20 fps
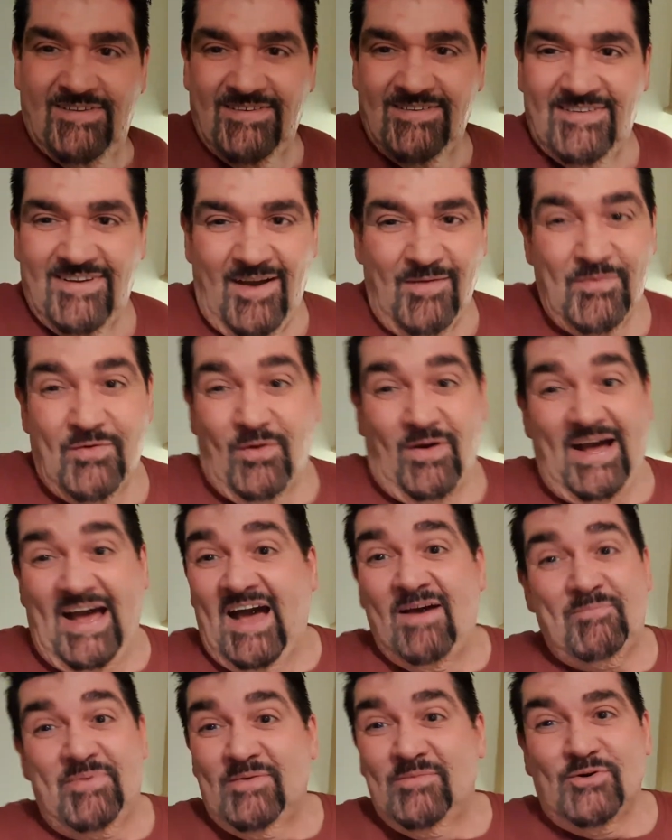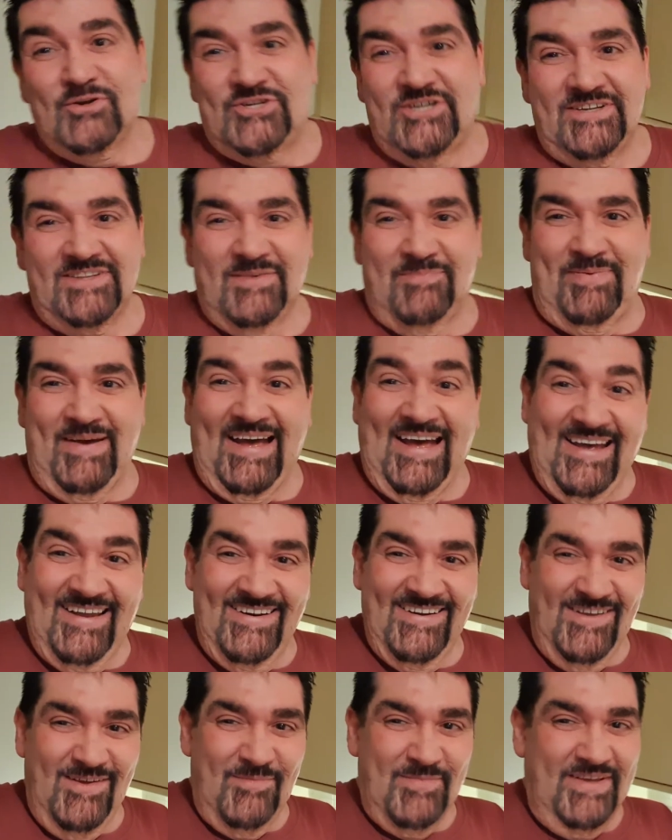I'm quite happy watching the pan.
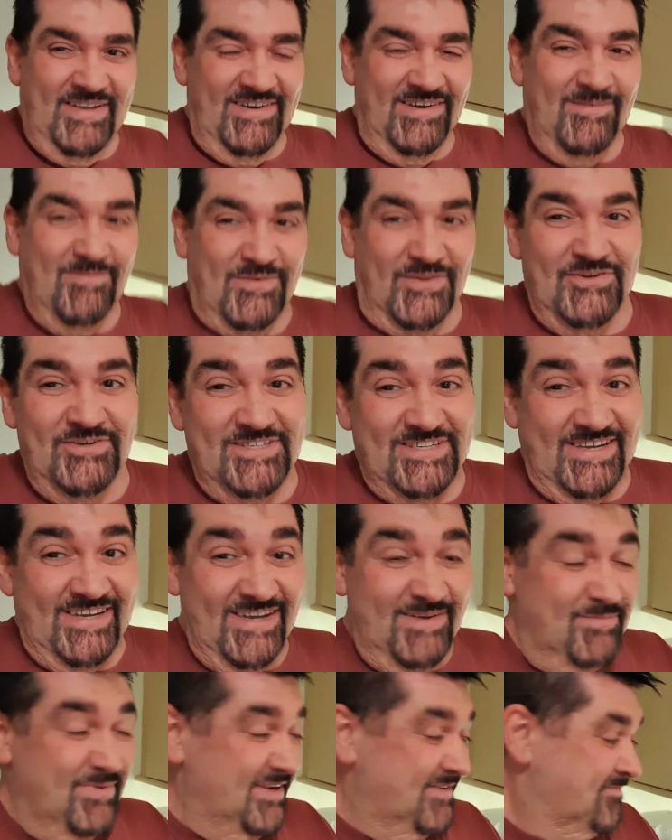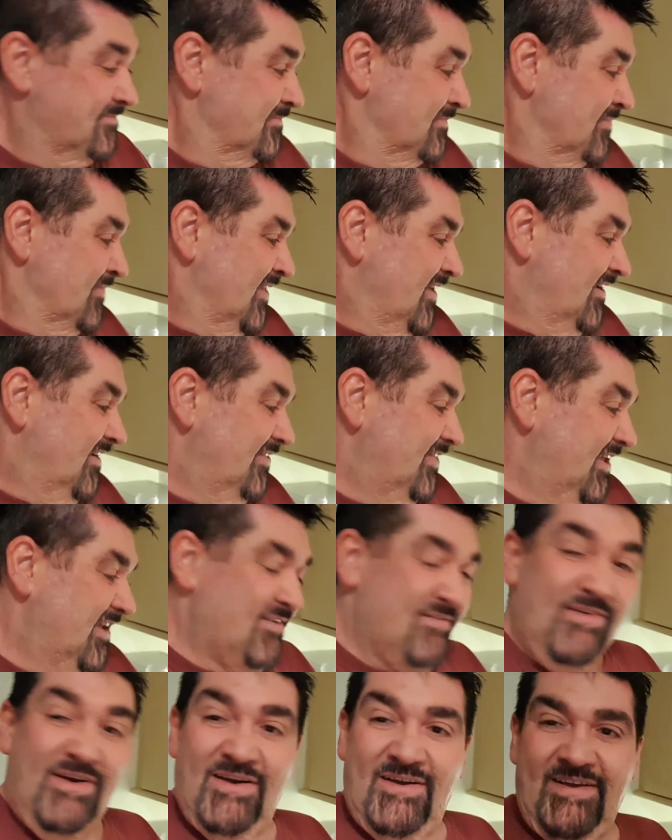I mean, I'm good here, but I
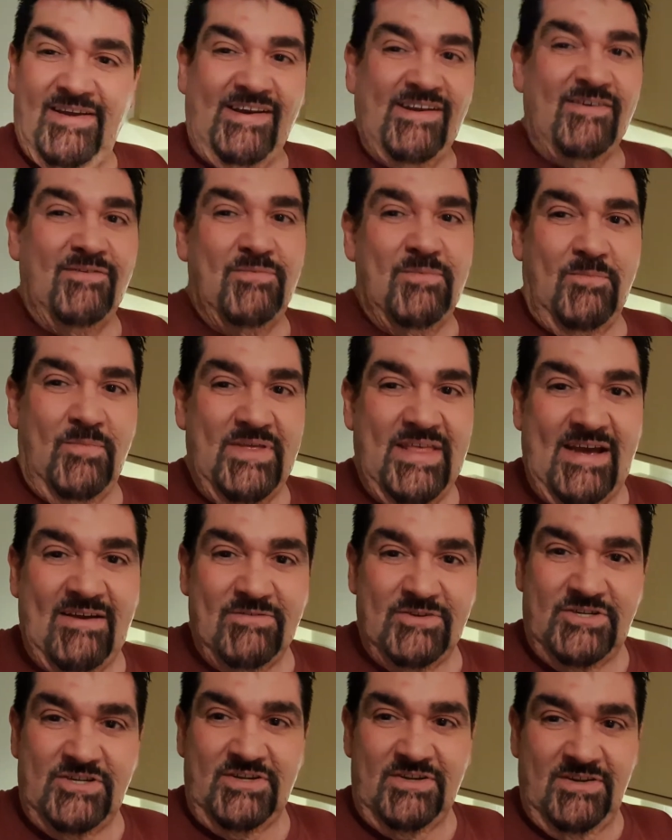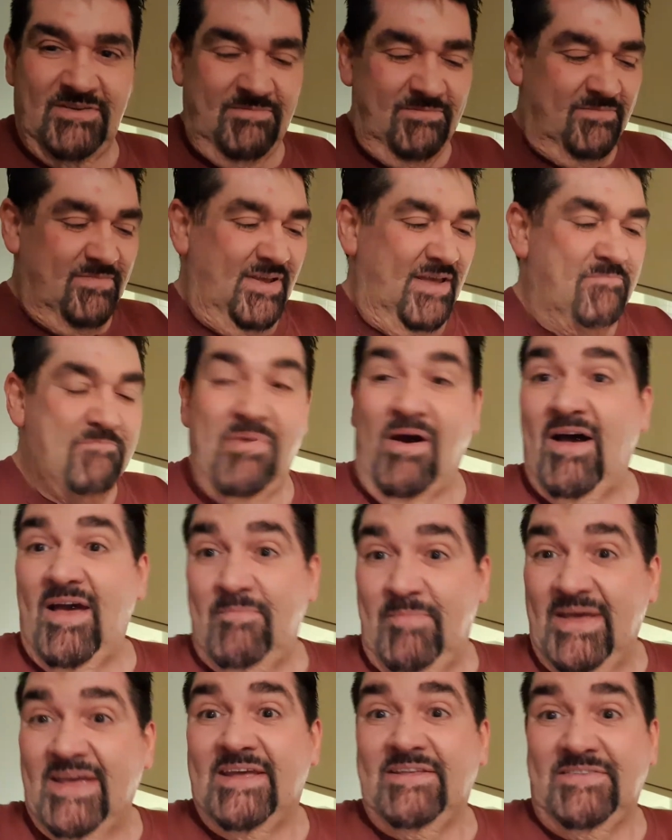think, you know, without
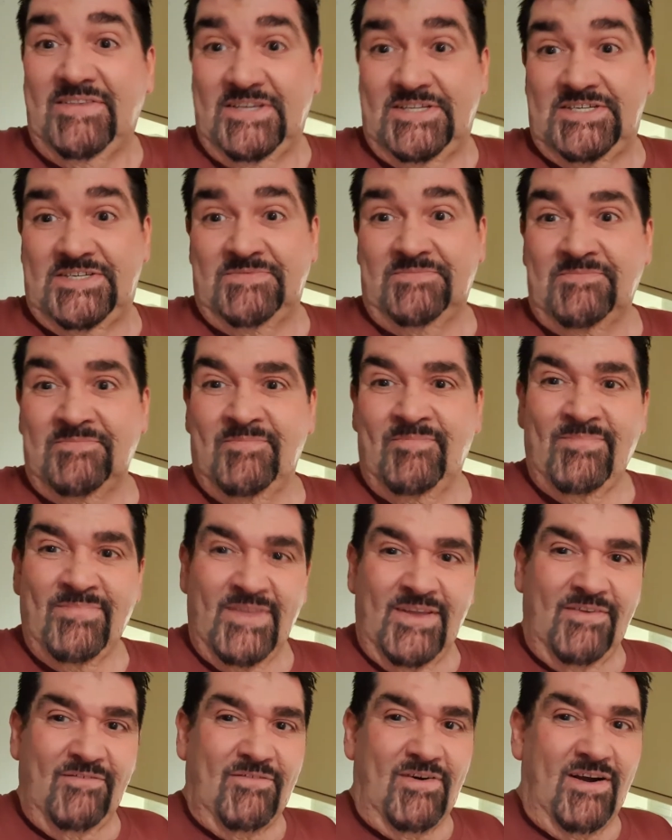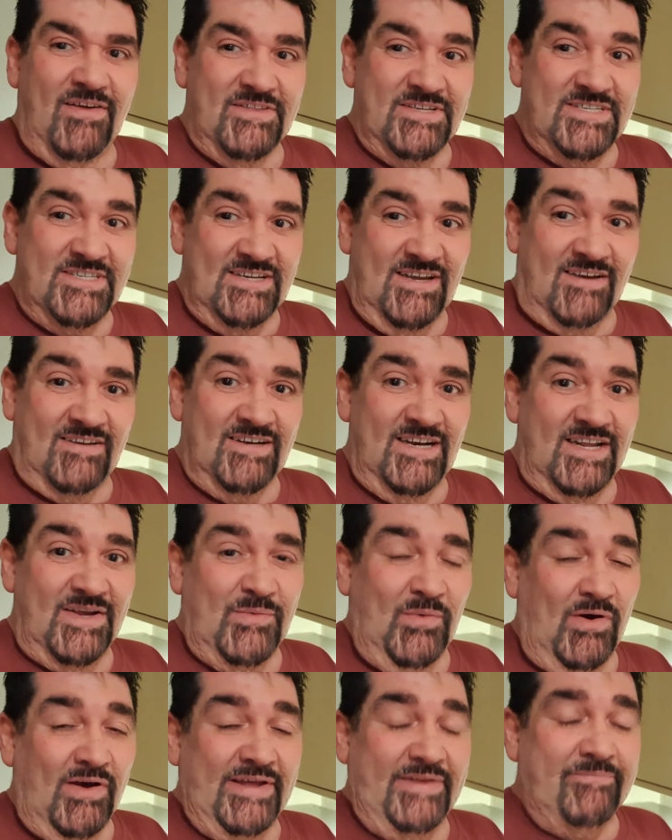imbibing in this rather startling
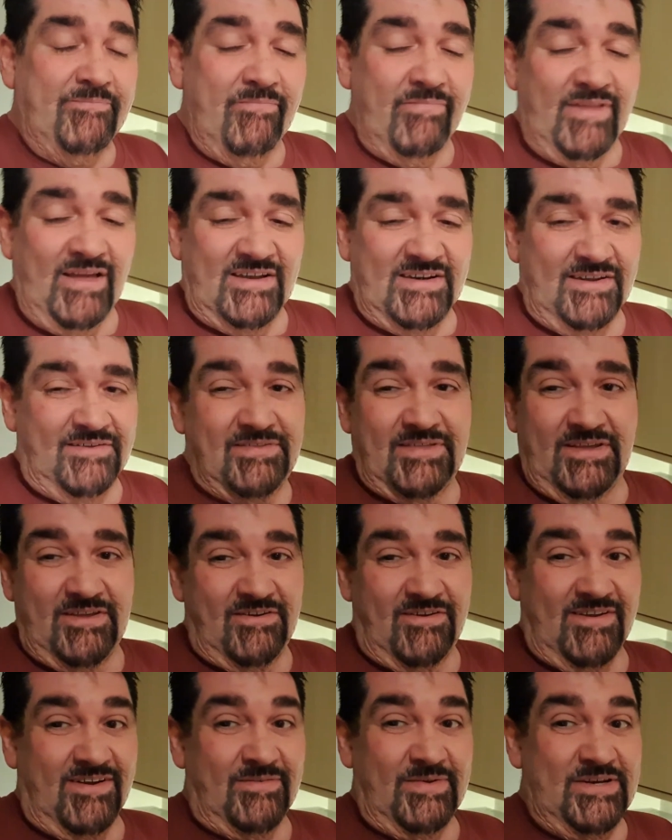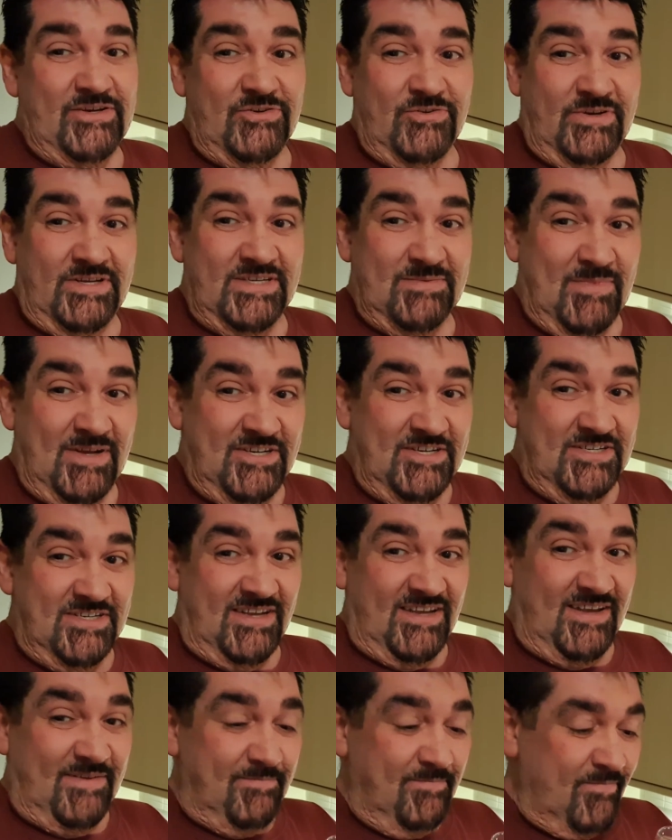wine, I don't think you're going to enjoy it as much as
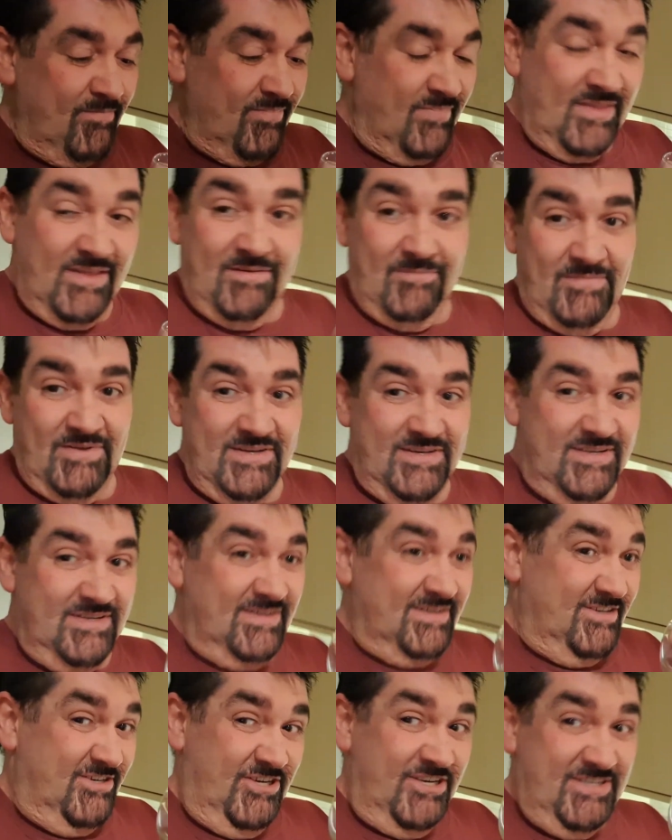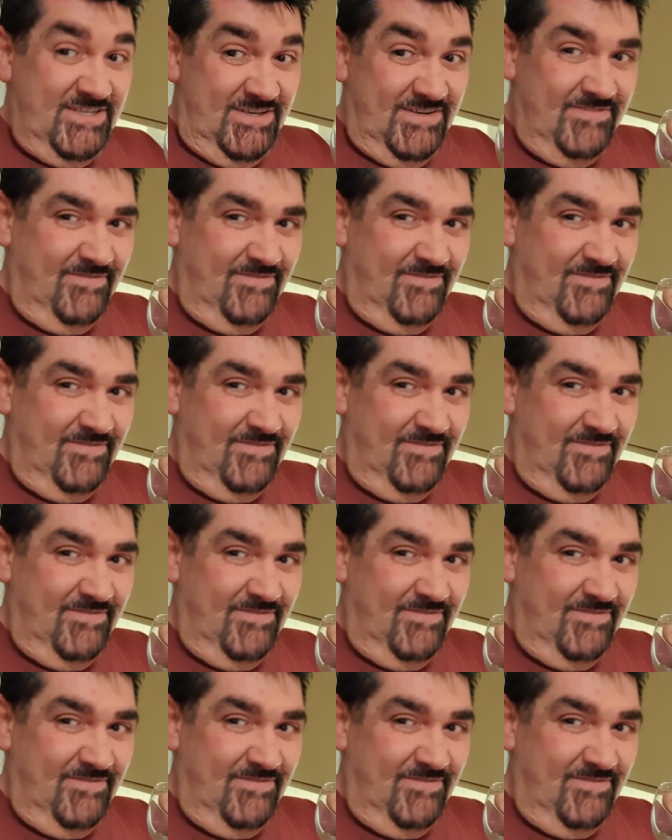I am. But cheers.